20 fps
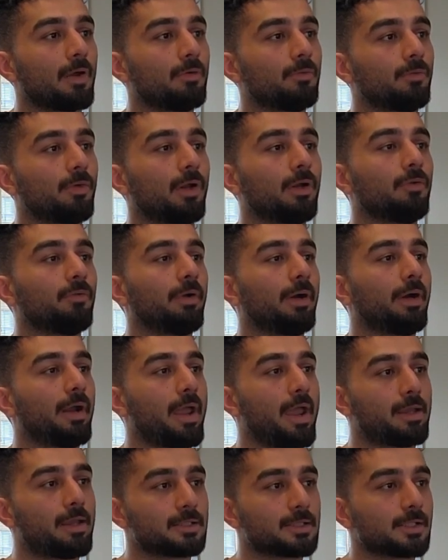1 over
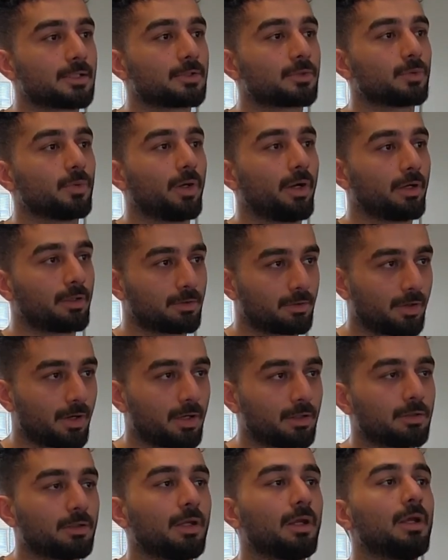x squared,
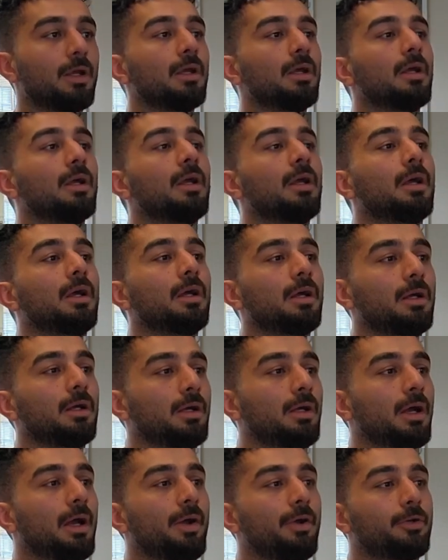right?
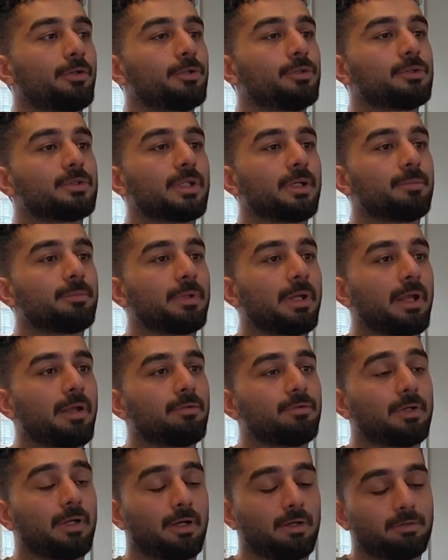Our user
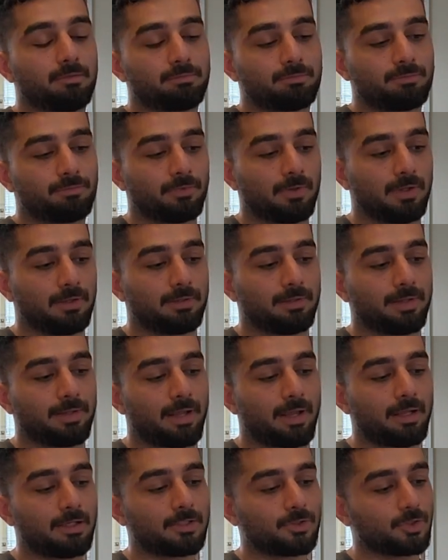behavior, well, the
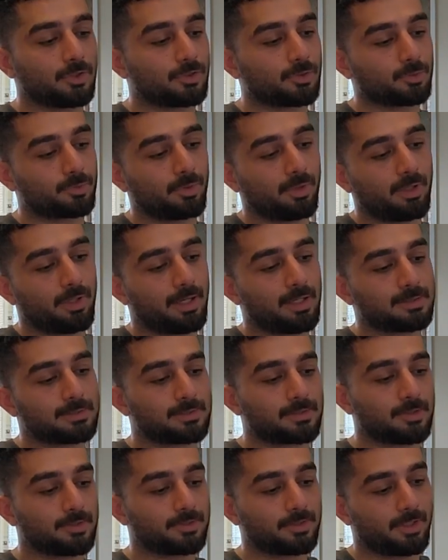x squared has
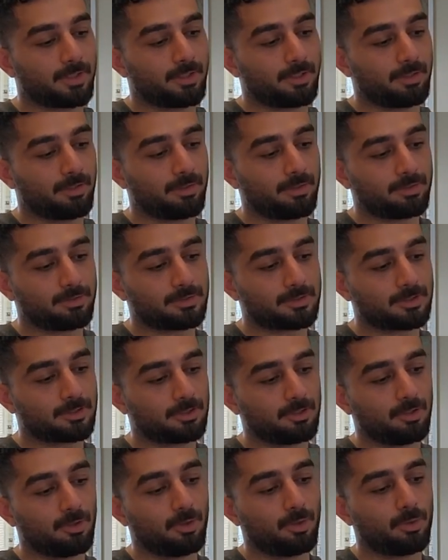such a
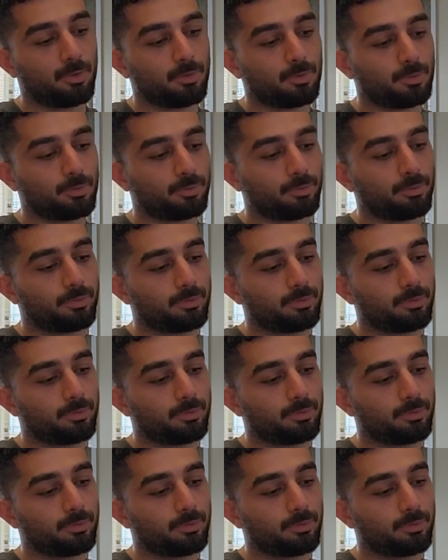slow